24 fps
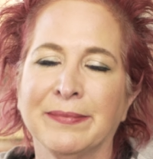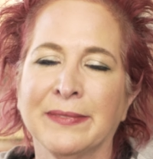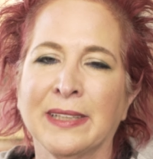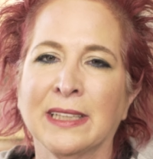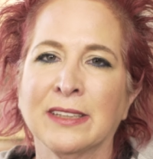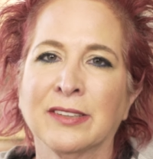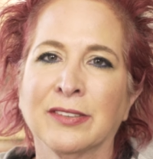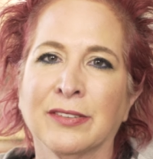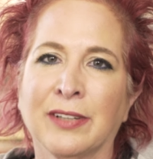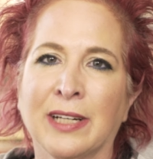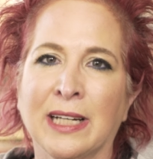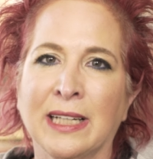
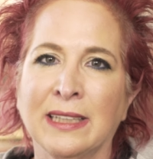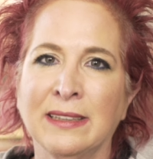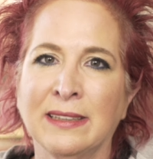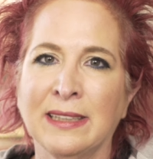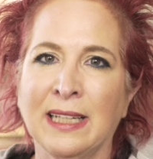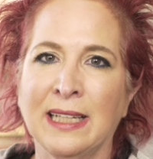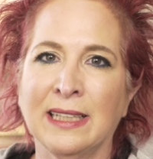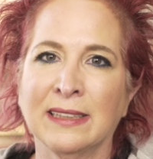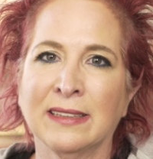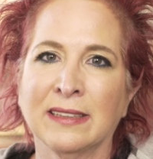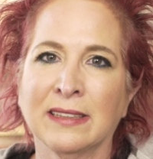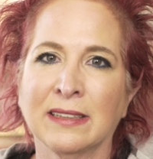That's why I
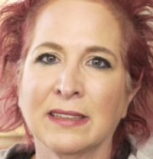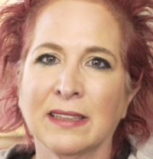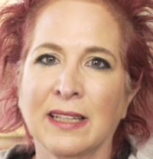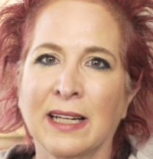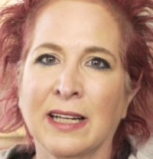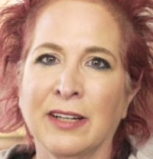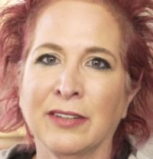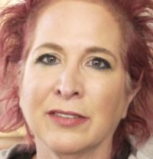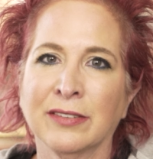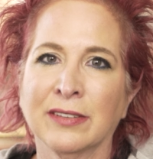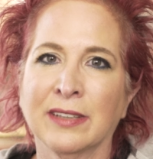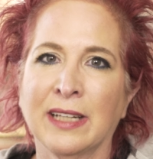say it's
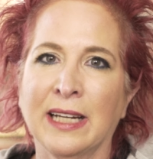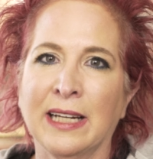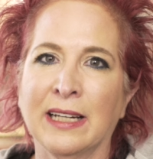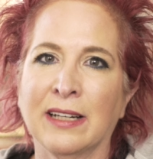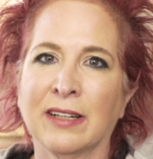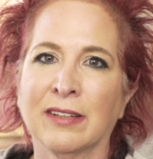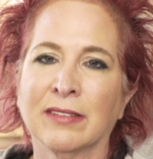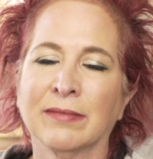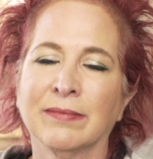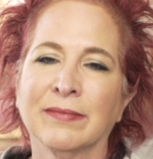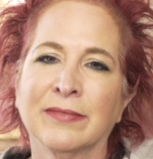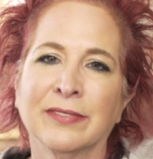
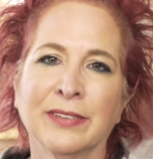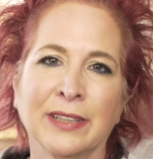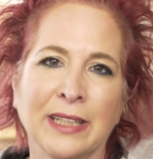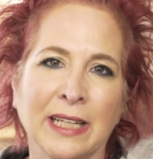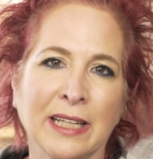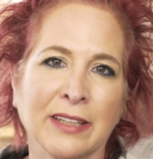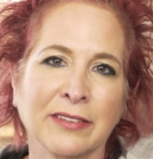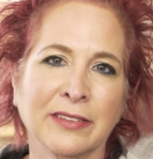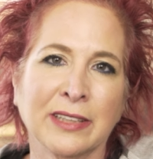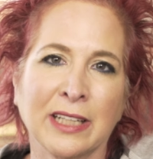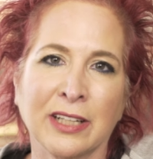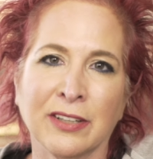healthcare, free
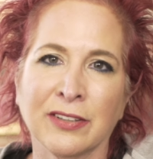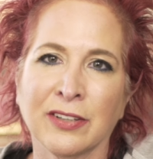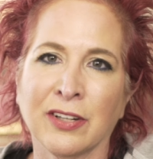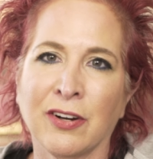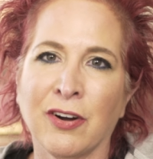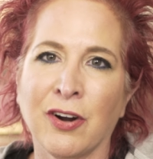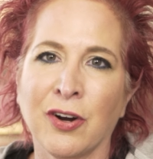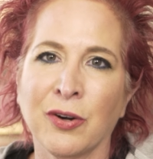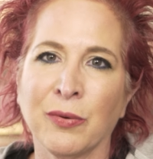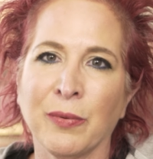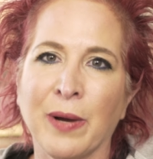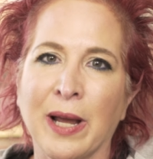healthcare the
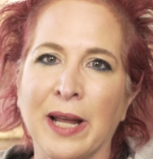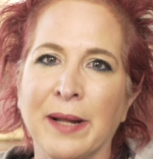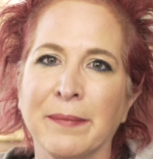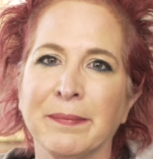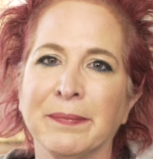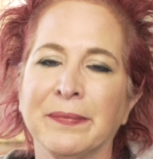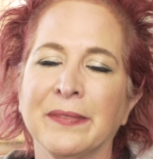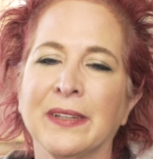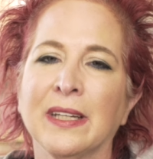hard way.